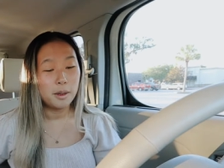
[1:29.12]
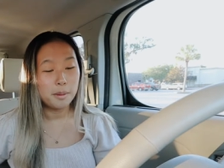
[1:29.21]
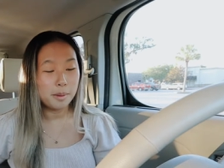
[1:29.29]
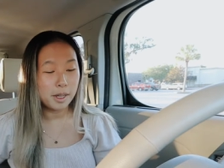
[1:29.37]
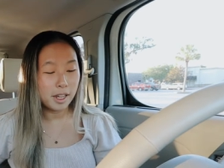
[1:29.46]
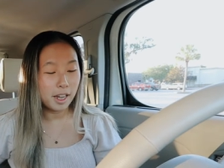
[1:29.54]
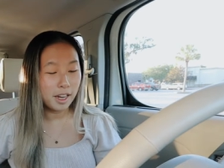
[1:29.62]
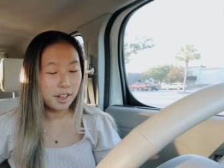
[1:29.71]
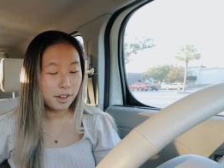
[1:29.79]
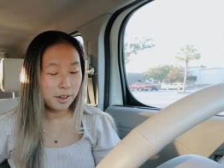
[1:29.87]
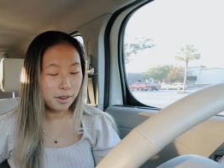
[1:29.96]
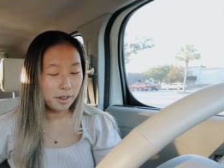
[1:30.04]
but I
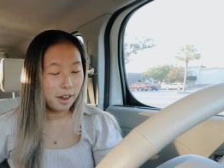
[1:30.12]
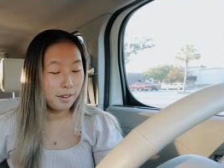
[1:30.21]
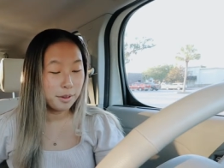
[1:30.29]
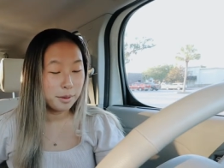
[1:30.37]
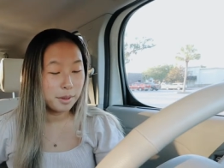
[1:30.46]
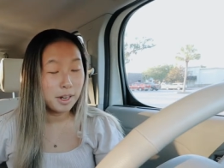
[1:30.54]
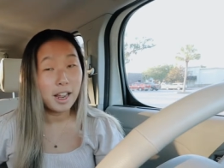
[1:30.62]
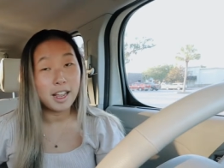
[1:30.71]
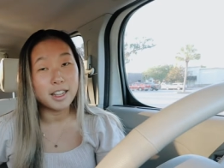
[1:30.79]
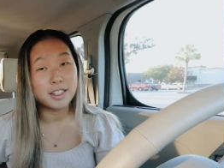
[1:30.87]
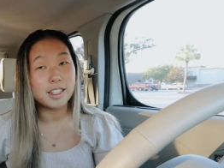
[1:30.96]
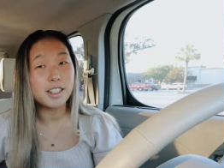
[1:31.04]
know that everyone
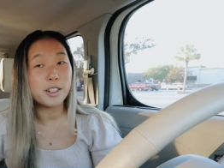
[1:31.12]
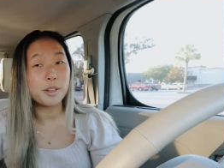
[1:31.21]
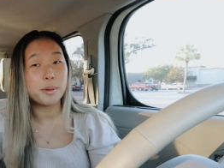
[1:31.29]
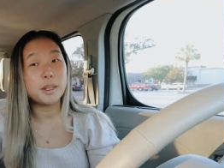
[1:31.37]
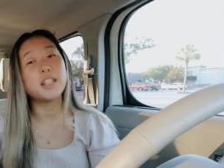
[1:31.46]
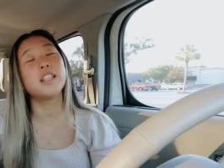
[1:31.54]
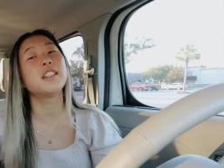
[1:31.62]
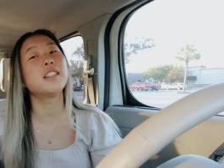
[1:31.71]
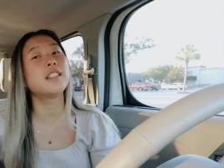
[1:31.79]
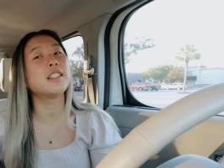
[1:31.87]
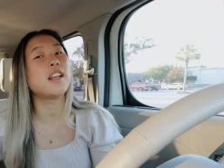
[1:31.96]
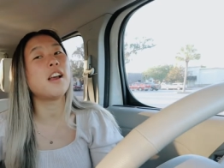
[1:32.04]
has their opinions
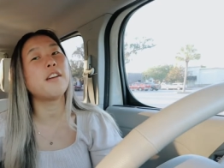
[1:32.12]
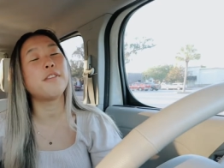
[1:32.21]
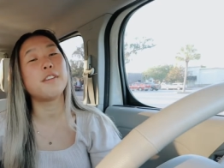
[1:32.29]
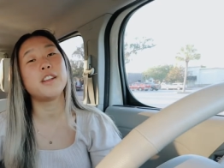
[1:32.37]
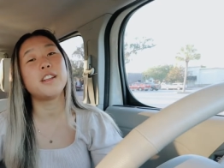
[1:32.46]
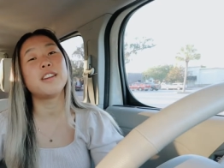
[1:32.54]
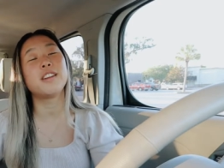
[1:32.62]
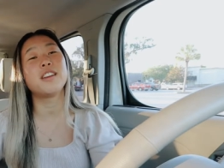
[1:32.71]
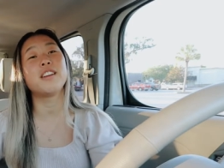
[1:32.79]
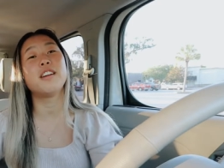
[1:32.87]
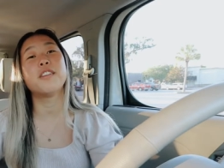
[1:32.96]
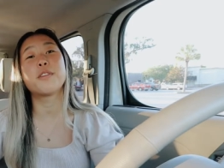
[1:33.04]
and stuff and
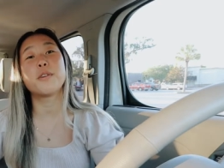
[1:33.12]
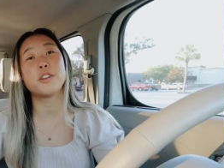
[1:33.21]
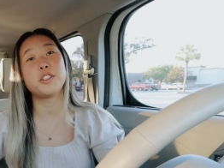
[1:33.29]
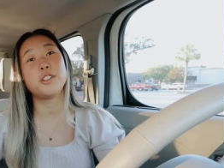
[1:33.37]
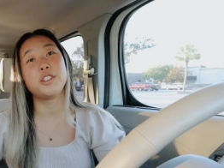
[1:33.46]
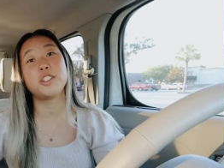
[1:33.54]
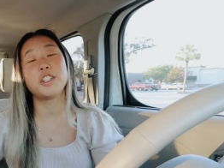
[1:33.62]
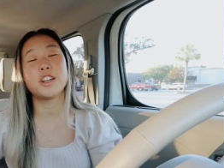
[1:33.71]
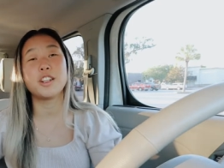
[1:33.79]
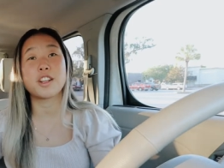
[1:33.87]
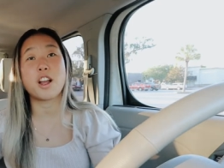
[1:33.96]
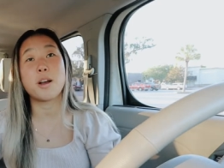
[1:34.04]
of course you can share it
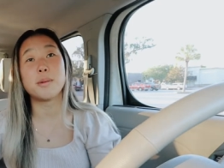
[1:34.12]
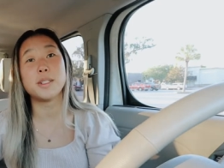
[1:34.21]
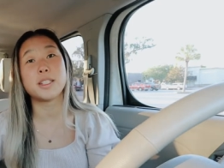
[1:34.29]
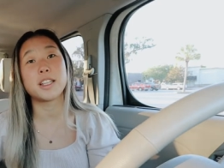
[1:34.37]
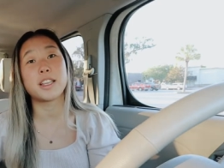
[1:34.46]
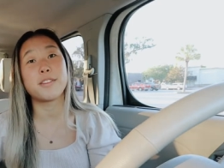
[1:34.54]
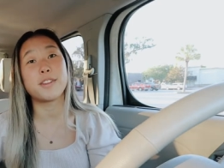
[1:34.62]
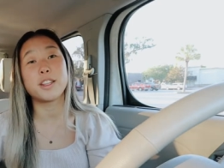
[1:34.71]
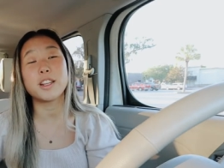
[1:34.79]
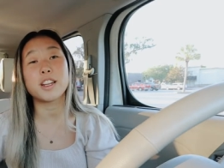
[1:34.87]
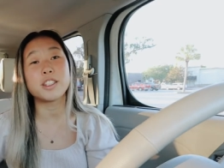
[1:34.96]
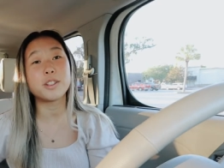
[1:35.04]
in the comments like if you
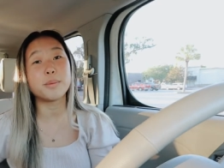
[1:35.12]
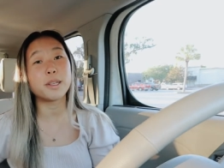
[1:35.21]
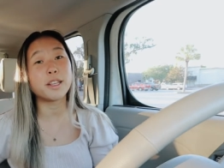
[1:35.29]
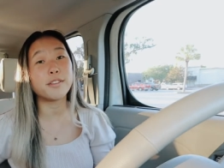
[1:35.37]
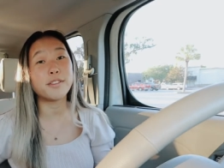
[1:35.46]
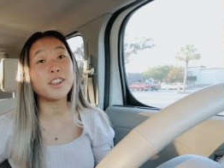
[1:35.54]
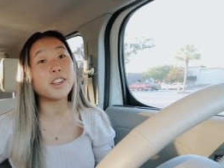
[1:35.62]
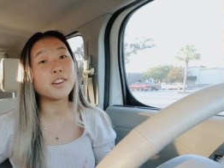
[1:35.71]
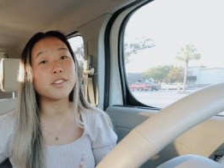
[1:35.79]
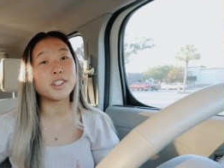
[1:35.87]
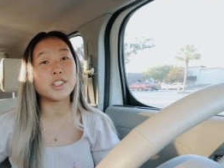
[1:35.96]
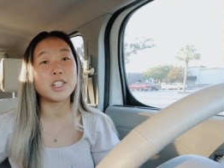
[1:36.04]
think I should be a vegan or
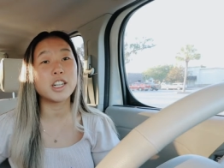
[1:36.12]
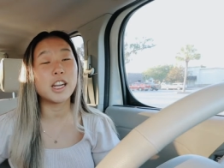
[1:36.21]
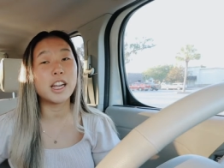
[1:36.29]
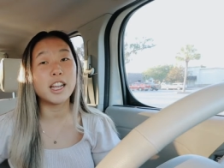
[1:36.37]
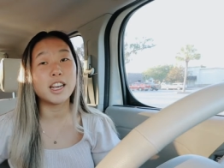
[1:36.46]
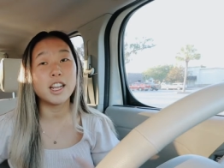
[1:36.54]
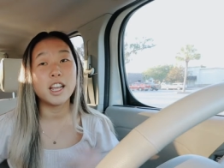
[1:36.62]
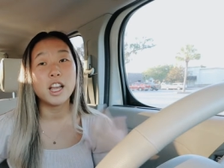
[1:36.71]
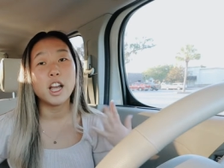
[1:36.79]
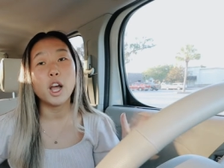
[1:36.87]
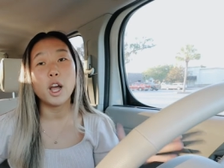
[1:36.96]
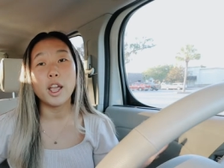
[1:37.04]
vegetarian
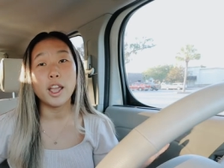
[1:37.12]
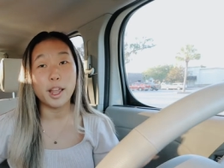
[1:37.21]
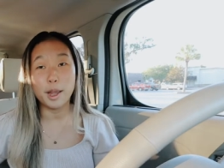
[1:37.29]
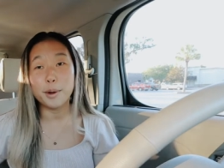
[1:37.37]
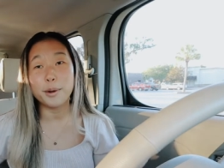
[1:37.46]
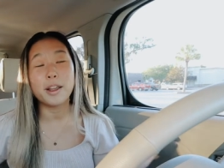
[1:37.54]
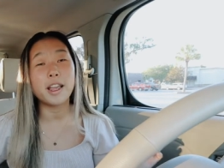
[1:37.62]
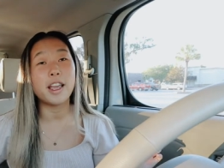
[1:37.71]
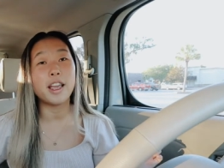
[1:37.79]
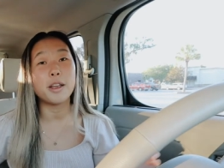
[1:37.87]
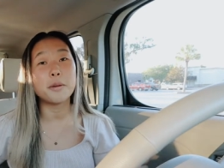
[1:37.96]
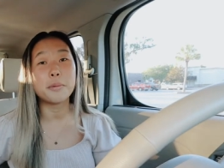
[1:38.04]

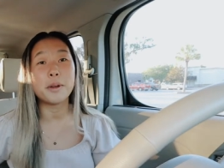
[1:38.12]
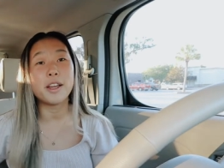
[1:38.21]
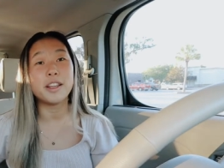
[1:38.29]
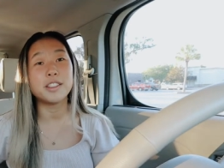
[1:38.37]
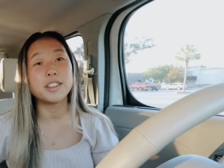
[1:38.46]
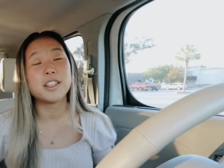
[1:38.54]
a-okay but